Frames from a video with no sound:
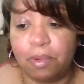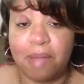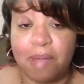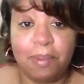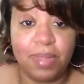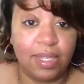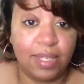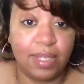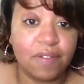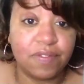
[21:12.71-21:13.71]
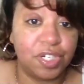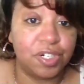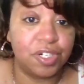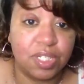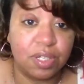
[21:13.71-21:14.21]
Maybe they left and you're
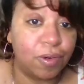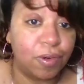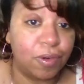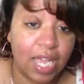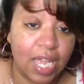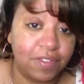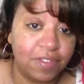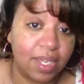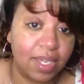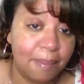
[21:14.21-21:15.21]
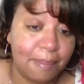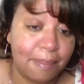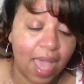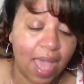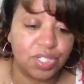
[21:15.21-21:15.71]
still holding out for them to come back
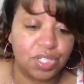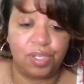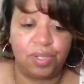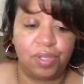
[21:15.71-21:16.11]
to you.